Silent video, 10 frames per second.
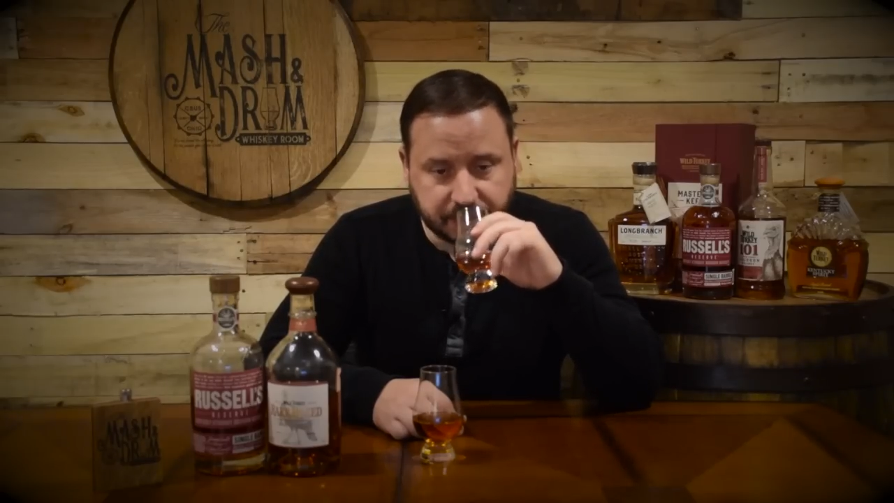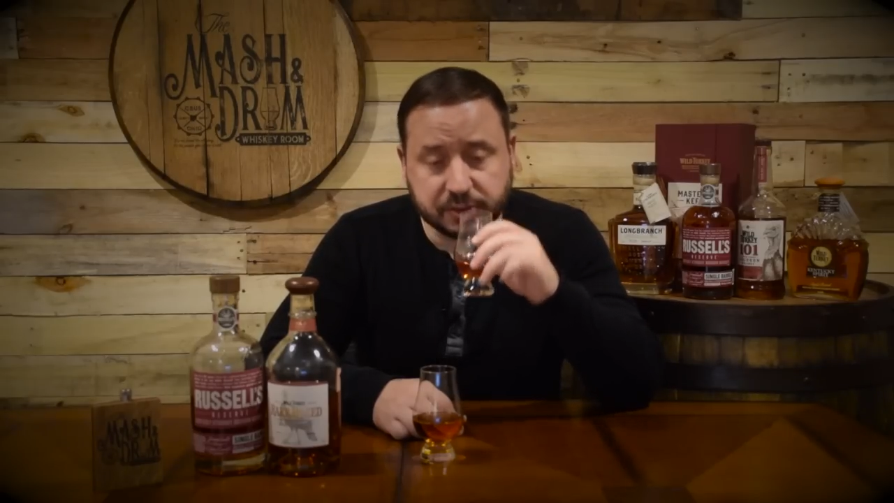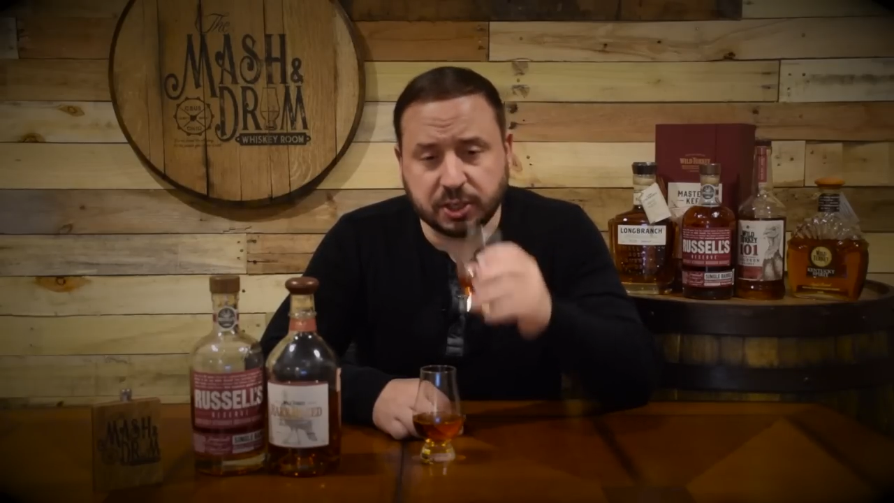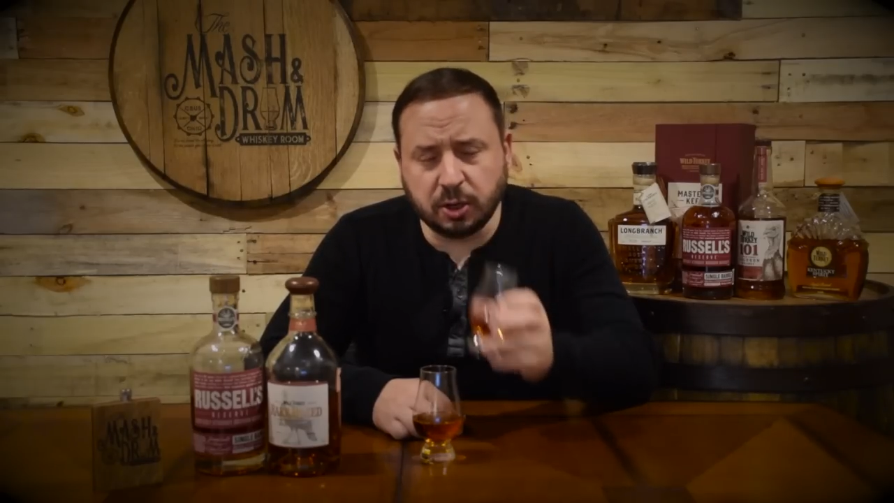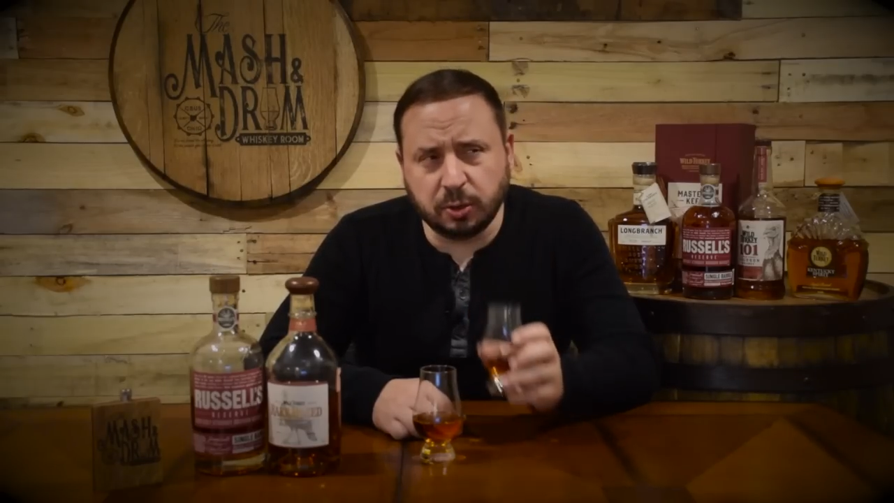
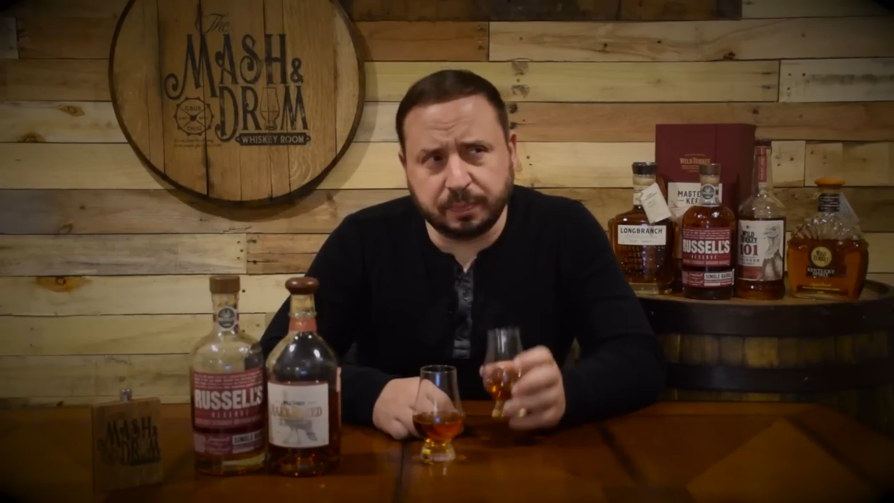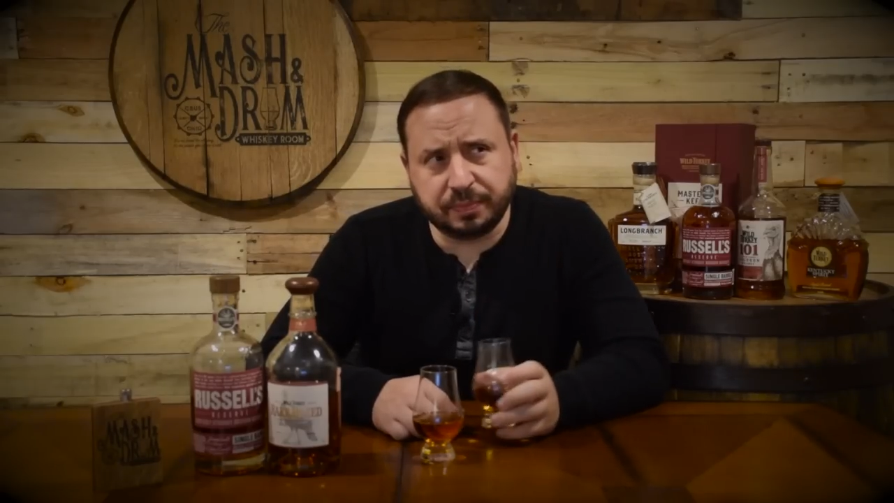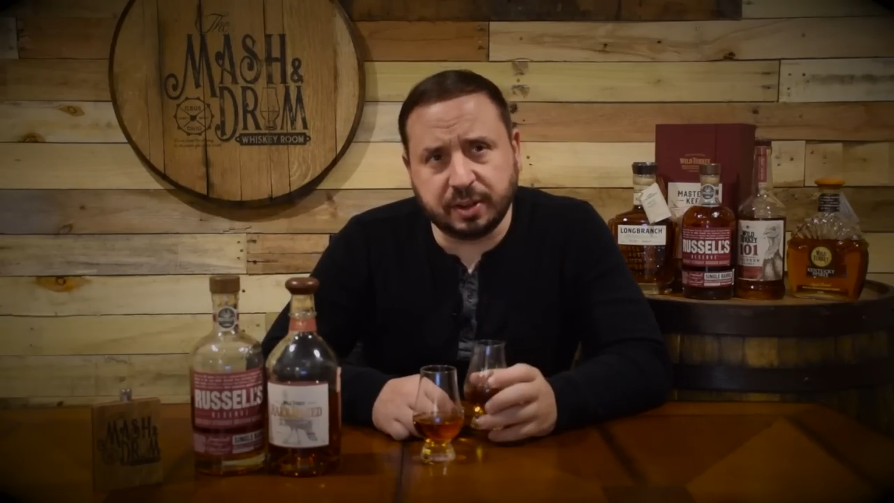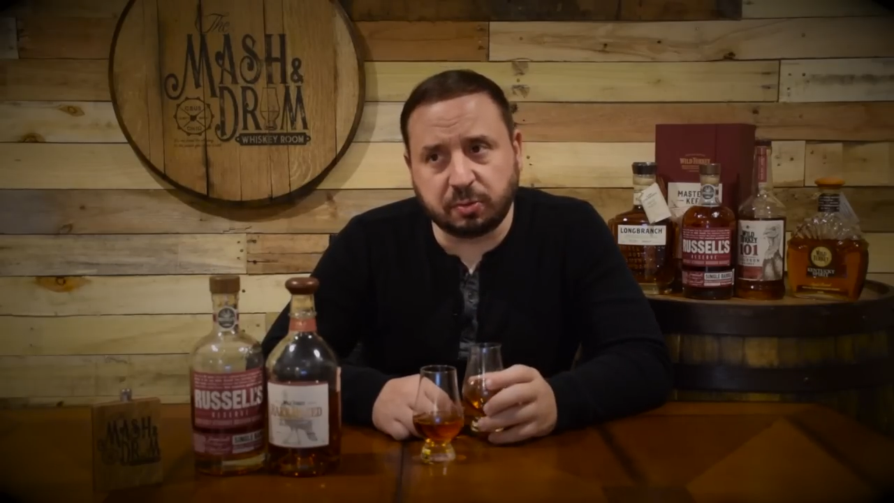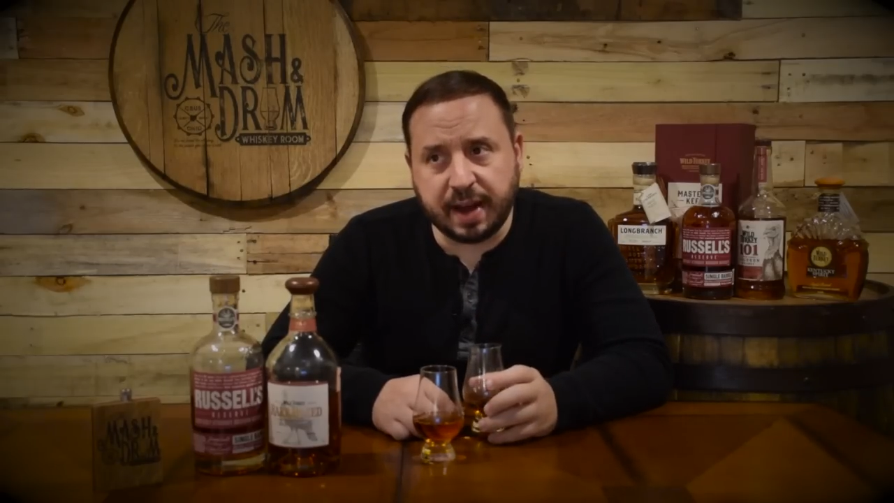So
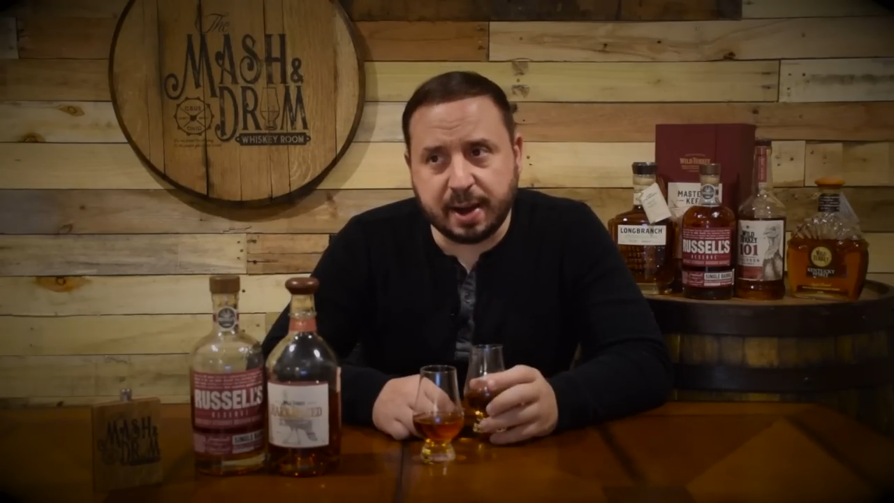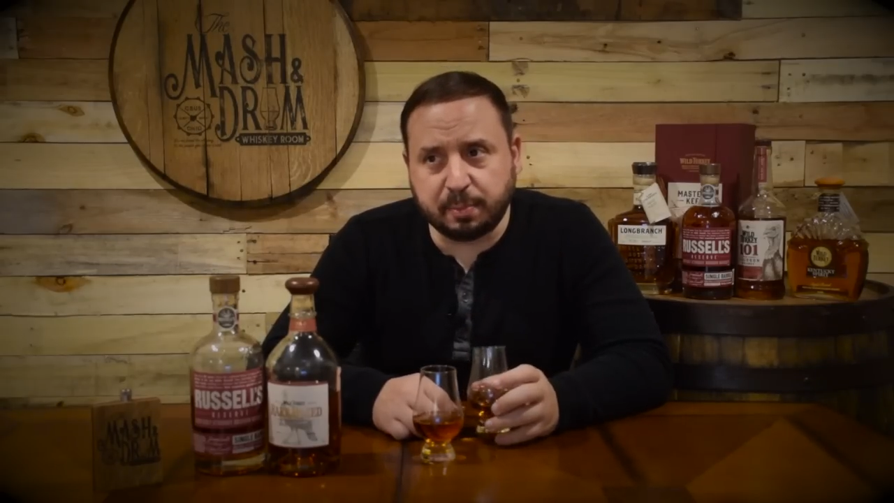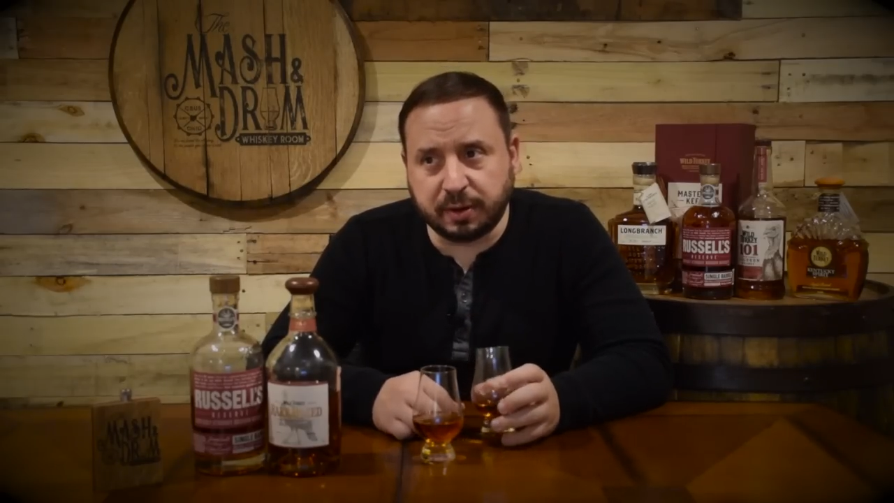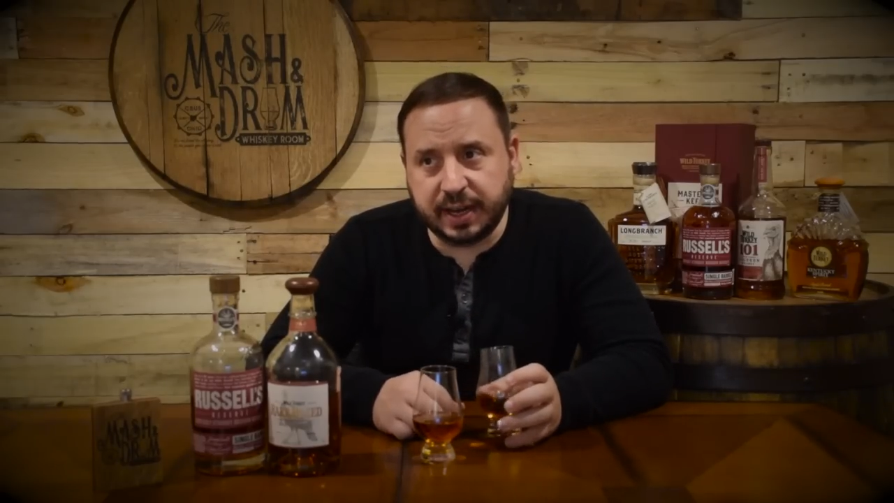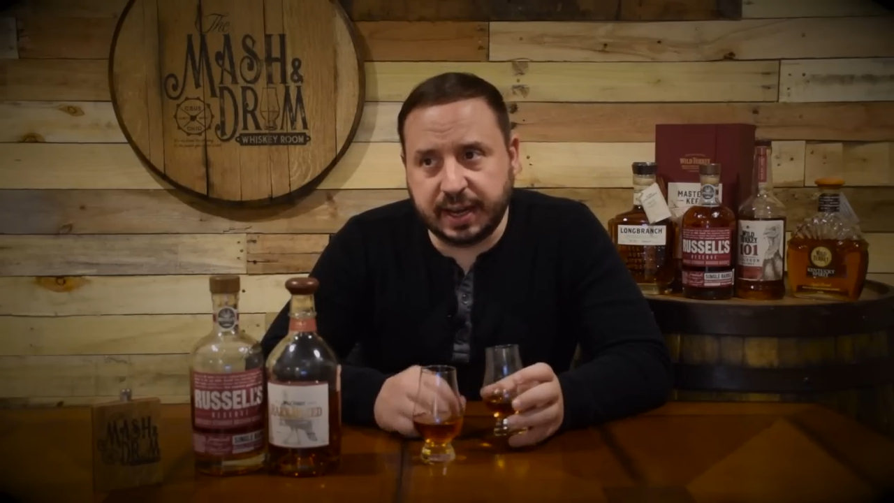the Rare
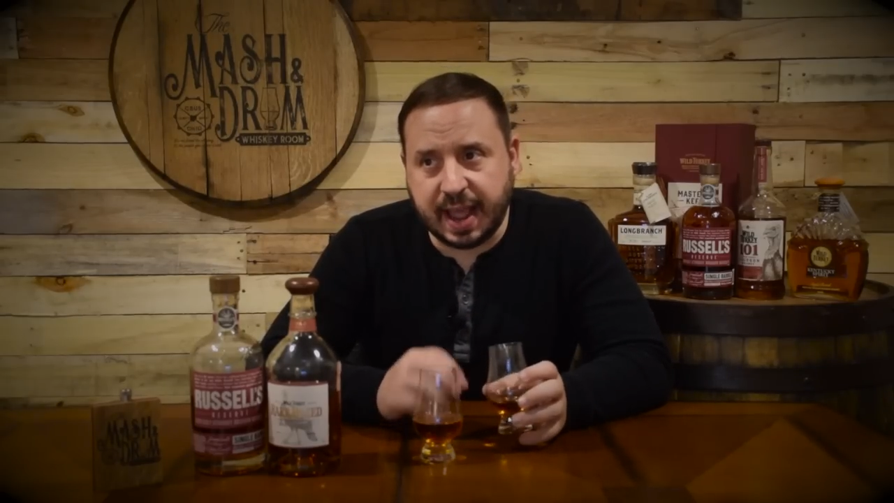Breed